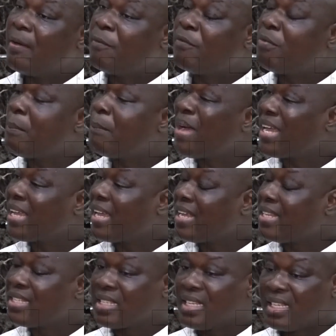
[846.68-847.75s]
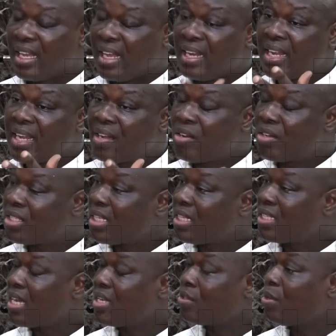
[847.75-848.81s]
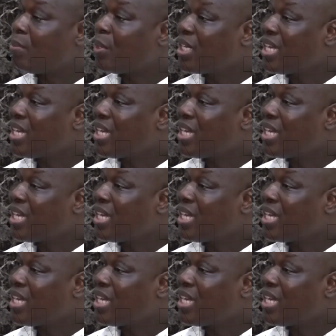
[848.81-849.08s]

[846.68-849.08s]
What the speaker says: for markets in Lagos State and some